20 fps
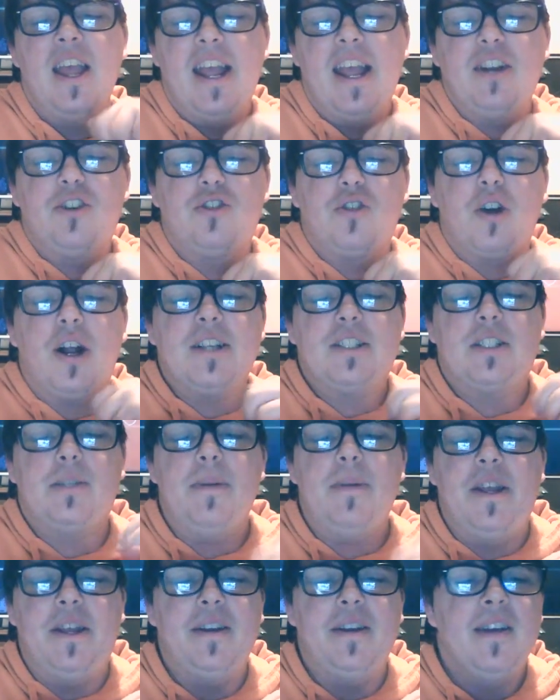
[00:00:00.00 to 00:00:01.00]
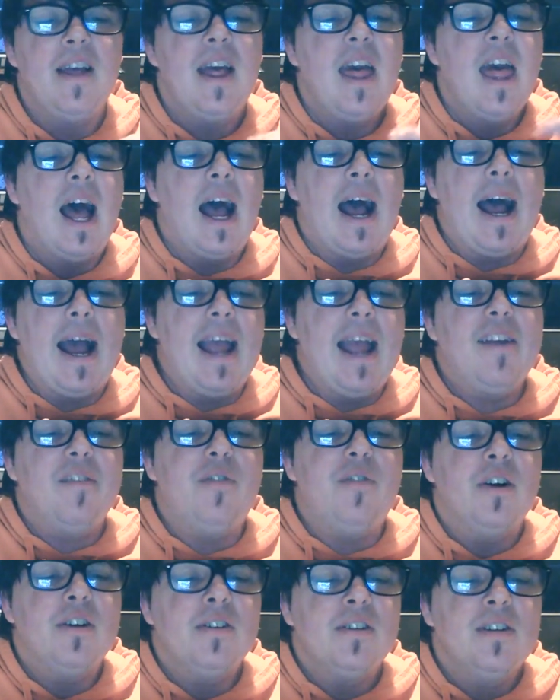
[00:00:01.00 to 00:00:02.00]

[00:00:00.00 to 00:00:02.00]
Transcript: And trust me, I've